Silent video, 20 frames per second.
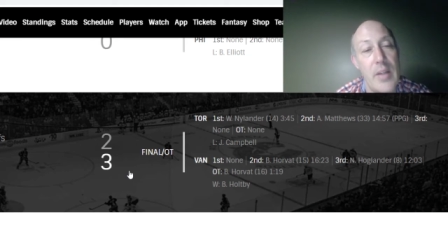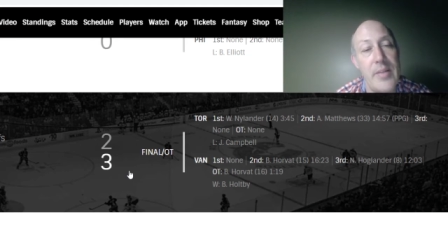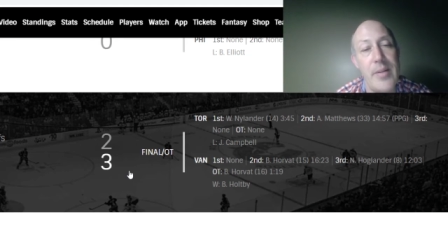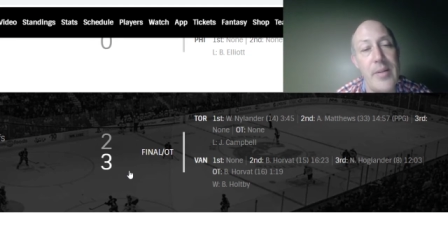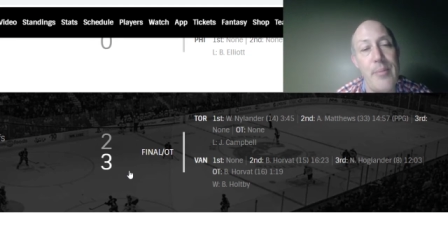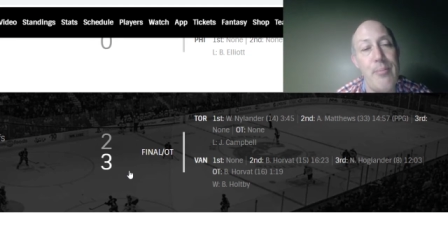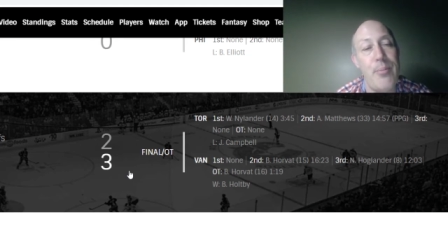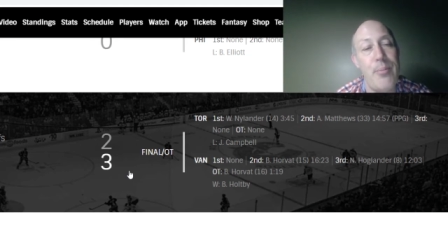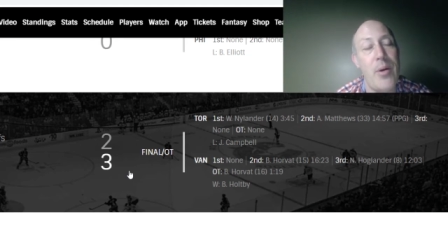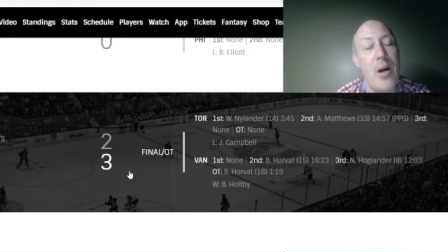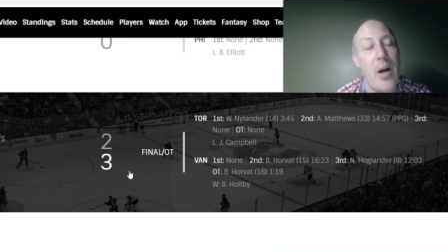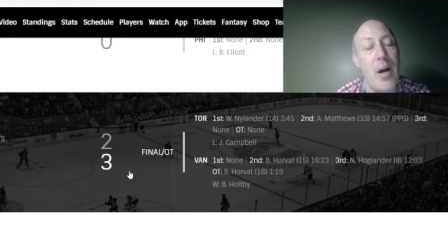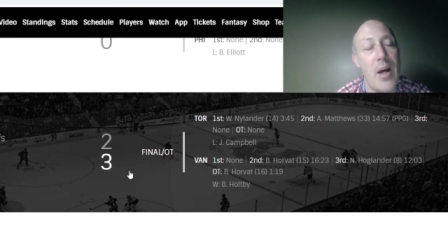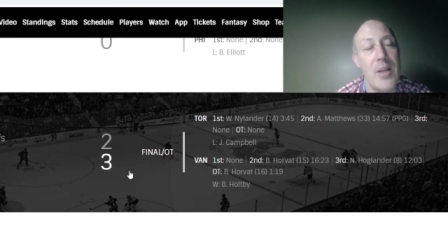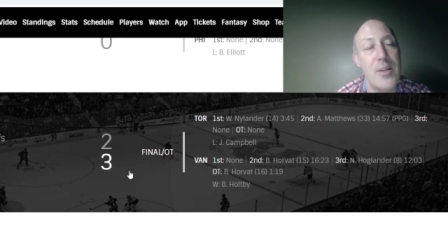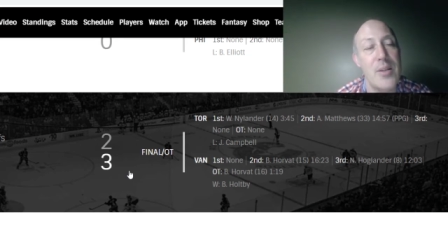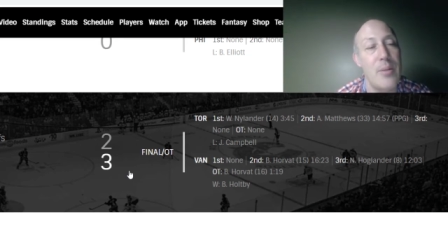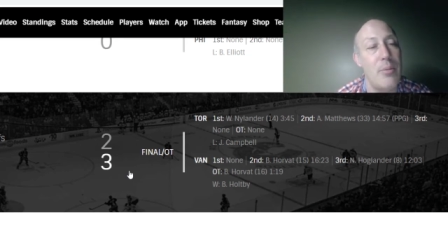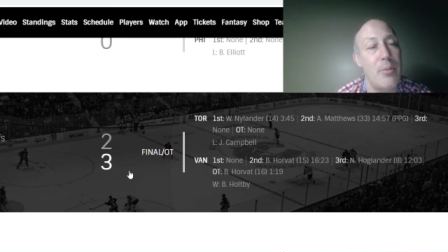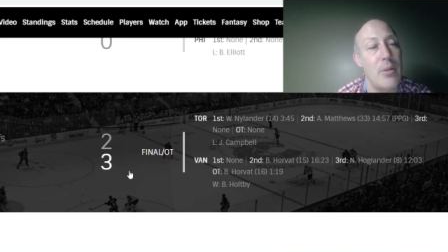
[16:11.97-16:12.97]
it
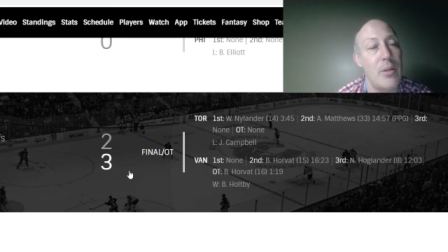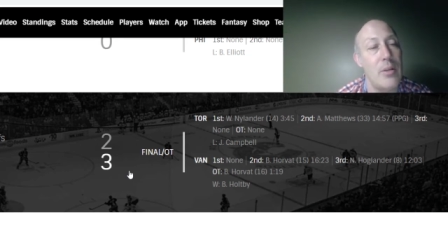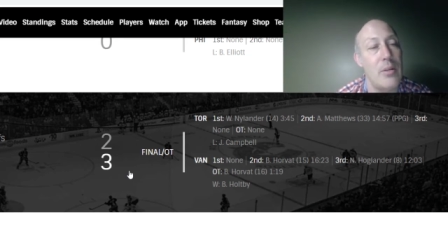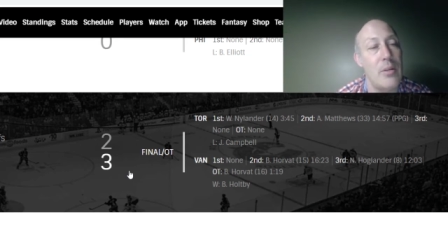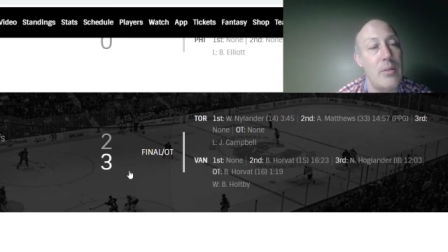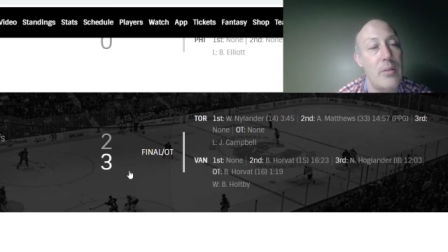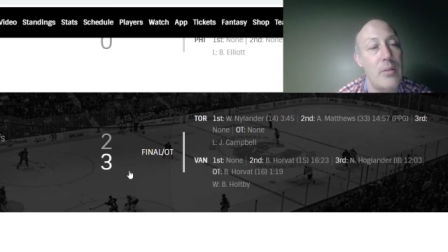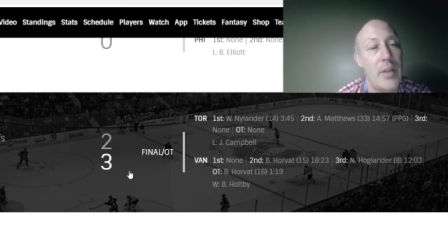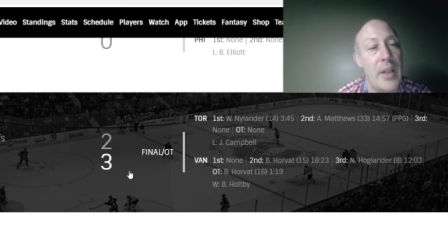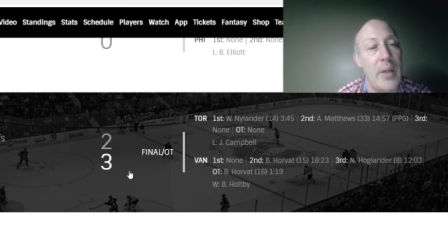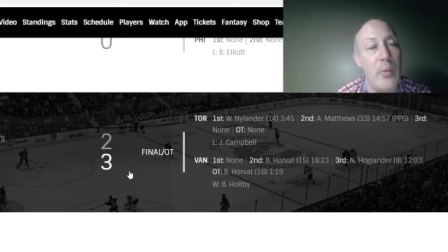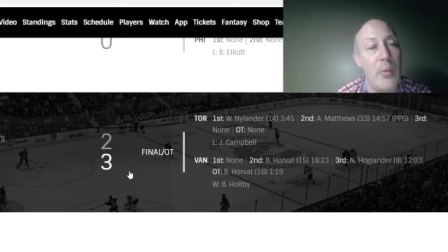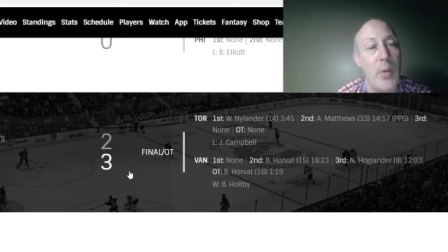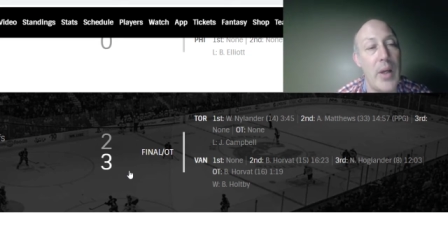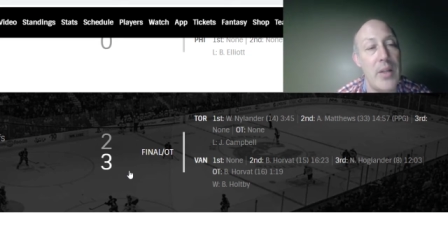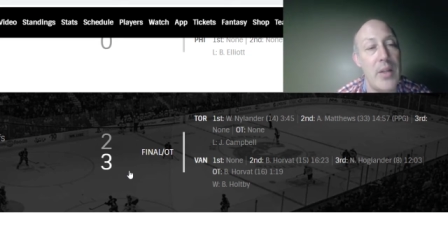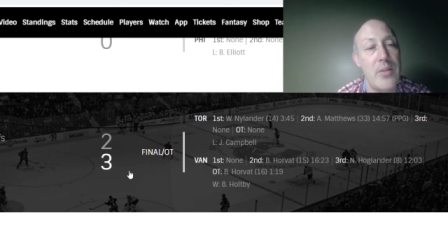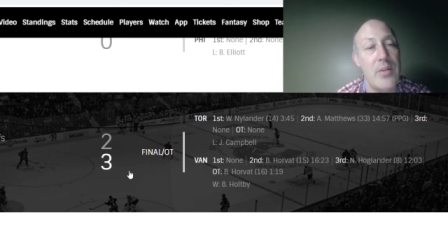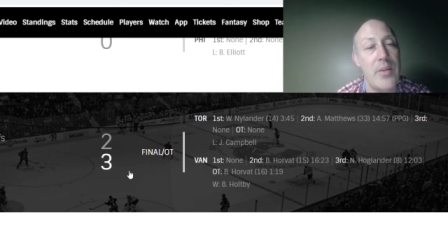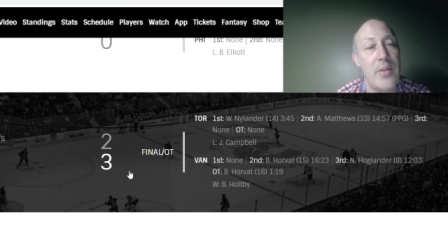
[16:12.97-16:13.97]
possible
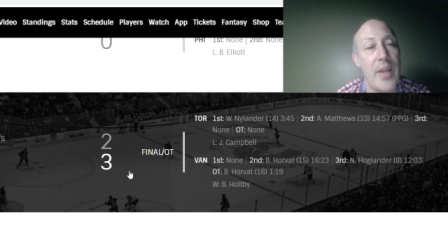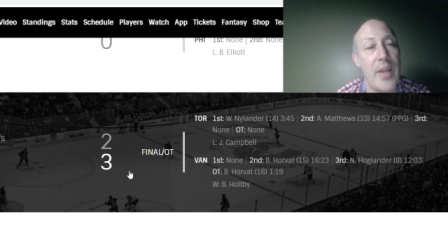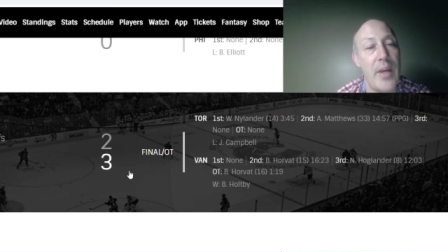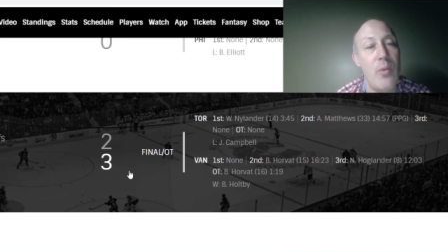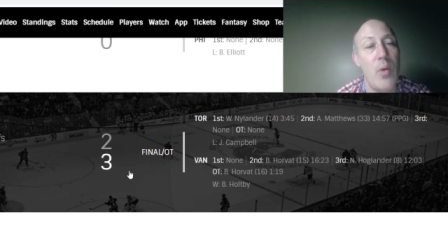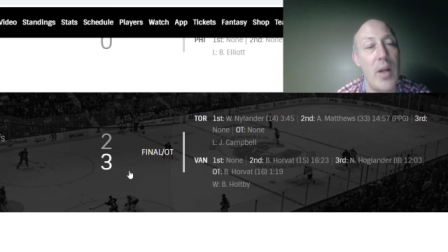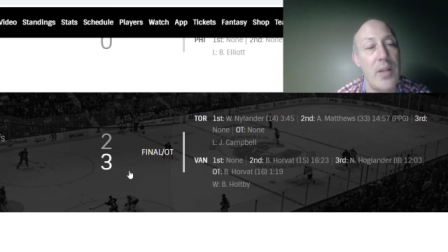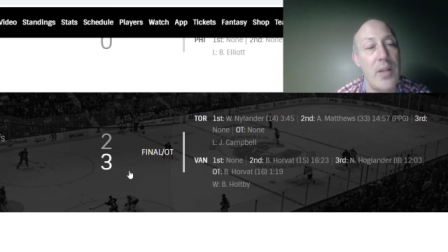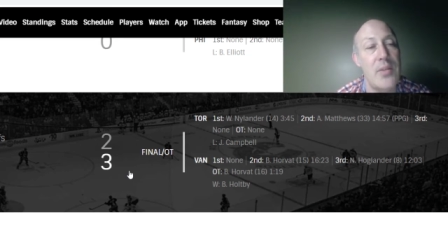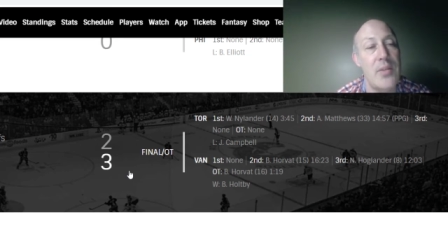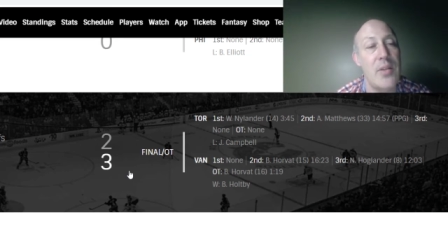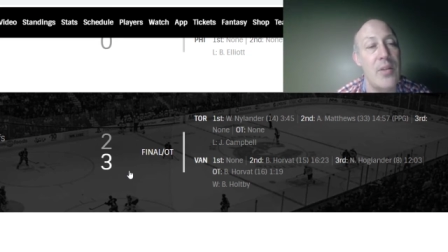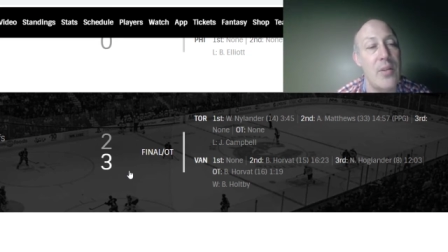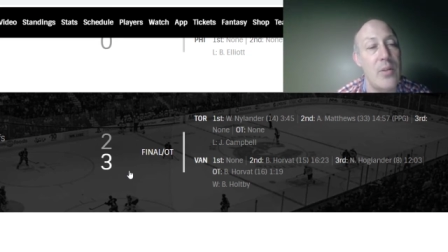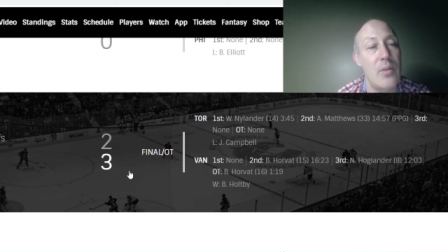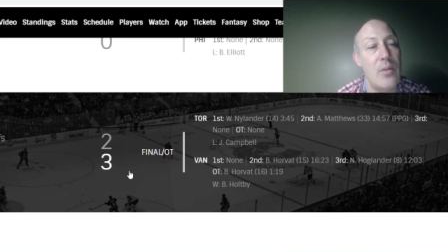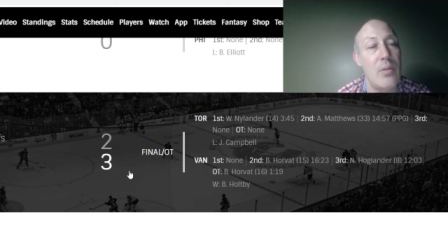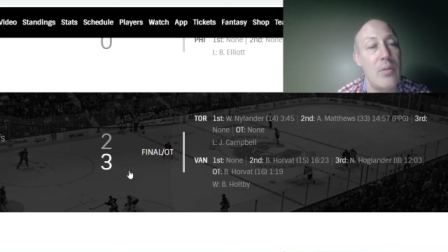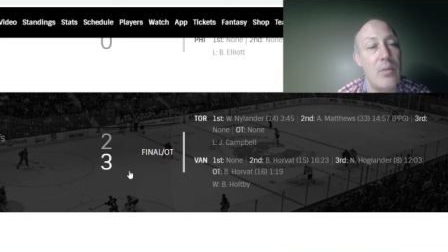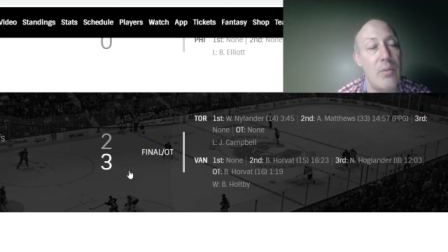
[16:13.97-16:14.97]
they went
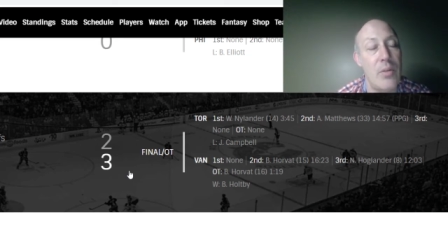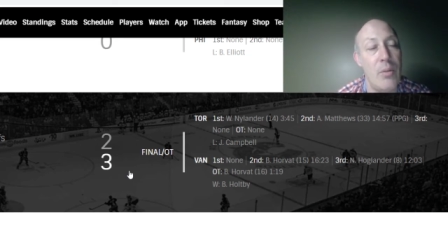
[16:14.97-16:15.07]
to